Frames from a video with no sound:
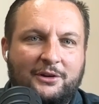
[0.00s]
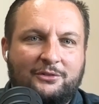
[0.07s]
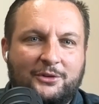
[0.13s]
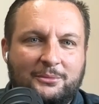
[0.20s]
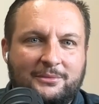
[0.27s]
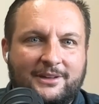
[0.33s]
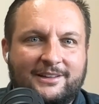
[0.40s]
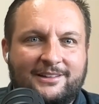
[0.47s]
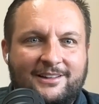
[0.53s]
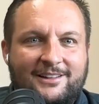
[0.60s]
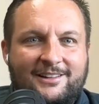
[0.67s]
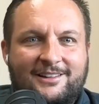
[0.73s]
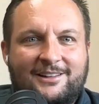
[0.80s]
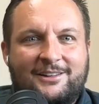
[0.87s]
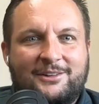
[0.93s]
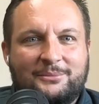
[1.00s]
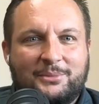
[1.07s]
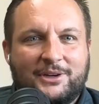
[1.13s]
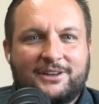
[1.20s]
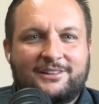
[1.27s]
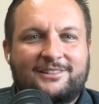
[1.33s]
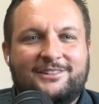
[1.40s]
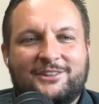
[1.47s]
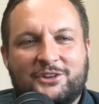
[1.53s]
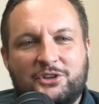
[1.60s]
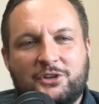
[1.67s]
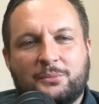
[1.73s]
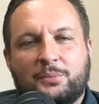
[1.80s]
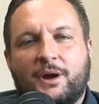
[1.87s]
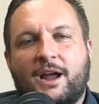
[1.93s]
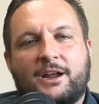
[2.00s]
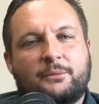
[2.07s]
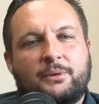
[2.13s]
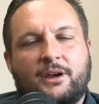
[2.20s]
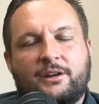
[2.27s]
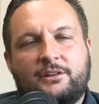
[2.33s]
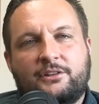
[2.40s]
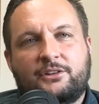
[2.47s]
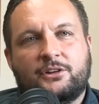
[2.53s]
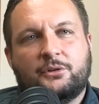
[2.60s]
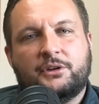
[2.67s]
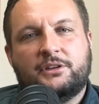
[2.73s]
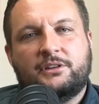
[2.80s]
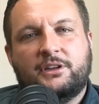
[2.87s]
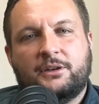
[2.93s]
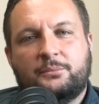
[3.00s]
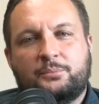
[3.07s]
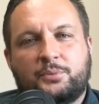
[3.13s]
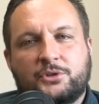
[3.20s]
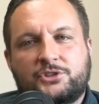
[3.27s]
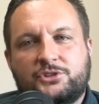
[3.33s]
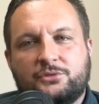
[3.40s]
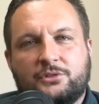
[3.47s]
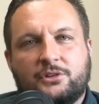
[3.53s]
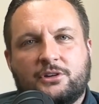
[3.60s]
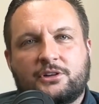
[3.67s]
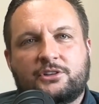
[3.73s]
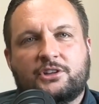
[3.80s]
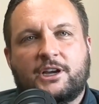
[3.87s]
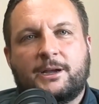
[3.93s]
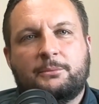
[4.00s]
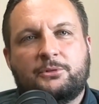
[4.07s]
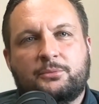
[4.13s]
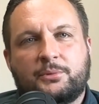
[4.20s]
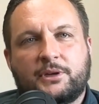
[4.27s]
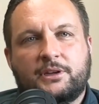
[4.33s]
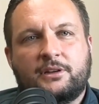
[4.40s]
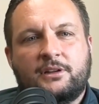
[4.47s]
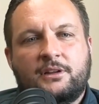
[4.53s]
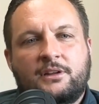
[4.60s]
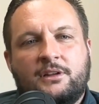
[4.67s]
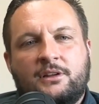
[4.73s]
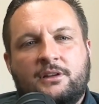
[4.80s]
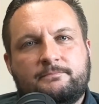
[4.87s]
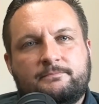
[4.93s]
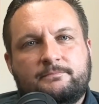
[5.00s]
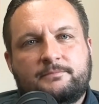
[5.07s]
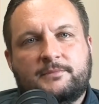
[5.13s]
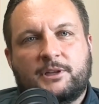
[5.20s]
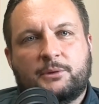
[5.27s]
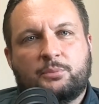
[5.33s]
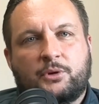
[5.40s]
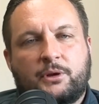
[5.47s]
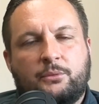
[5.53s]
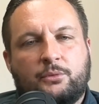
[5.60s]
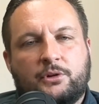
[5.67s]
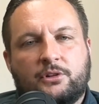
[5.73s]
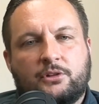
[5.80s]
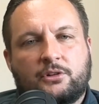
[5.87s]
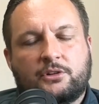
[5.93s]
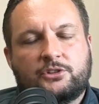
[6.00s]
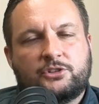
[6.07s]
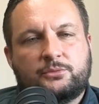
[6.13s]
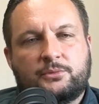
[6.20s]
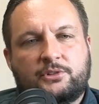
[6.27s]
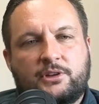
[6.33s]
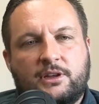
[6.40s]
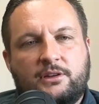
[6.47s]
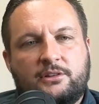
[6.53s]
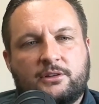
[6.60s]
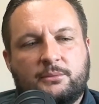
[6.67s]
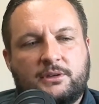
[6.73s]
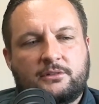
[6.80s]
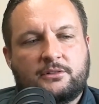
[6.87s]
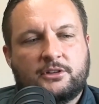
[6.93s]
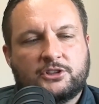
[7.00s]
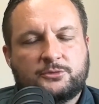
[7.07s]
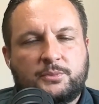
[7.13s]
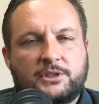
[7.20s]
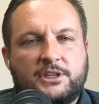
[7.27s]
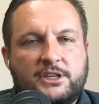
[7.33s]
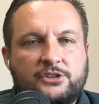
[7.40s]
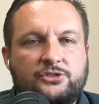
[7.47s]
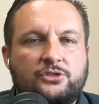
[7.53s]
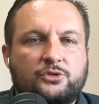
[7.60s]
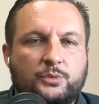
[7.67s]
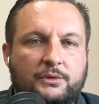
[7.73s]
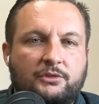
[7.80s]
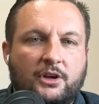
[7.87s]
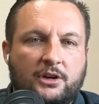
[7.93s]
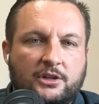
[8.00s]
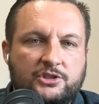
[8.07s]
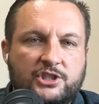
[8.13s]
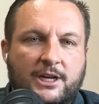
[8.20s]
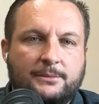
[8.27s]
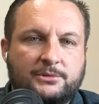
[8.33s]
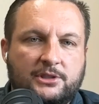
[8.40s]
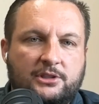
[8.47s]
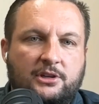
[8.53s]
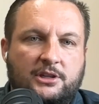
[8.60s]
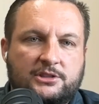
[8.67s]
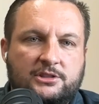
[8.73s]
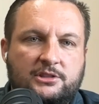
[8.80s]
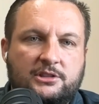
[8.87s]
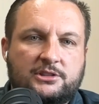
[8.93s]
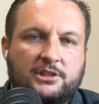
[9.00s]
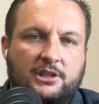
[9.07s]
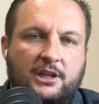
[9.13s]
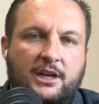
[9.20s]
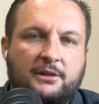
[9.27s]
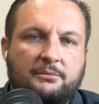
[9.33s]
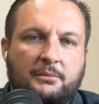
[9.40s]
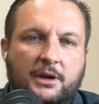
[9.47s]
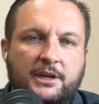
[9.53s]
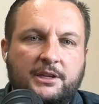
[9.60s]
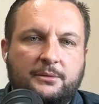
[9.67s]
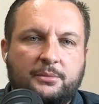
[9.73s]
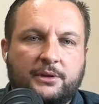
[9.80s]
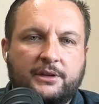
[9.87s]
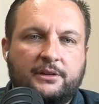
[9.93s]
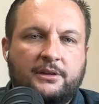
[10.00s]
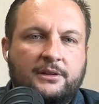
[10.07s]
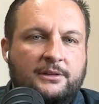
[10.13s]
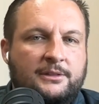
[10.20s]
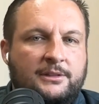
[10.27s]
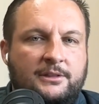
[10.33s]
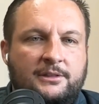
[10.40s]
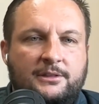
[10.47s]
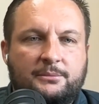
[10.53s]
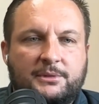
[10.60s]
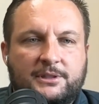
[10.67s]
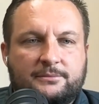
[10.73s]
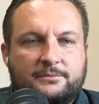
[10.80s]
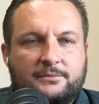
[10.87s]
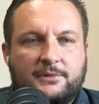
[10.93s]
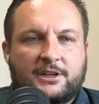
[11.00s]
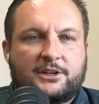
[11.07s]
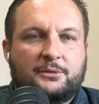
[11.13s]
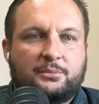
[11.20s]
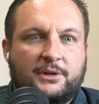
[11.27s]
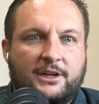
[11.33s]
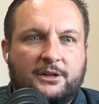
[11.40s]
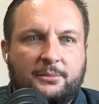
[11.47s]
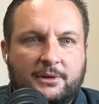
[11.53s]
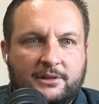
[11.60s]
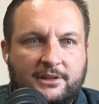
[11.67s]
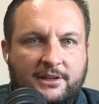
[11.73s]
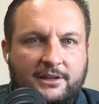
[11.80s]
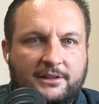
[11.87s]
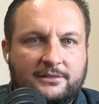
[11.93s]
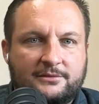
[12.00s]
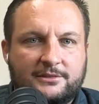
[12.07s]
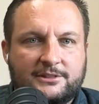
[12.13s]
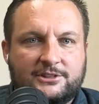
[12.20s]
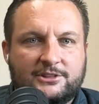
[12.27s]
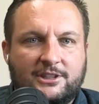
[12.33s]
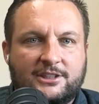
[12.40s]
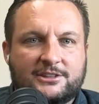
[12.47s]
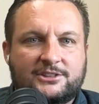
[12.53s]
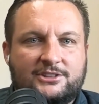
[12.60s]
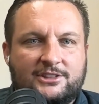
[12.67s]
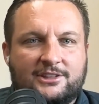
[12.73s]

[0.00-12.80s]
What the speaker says: of them. But you can brag about it. It puts you in hard times, but that'd probably be one of the largest mistakes. I mean, there's been issues we've done on jobs that costed us a lot of money, but I mean, I'm not going to brag about that. That sucks,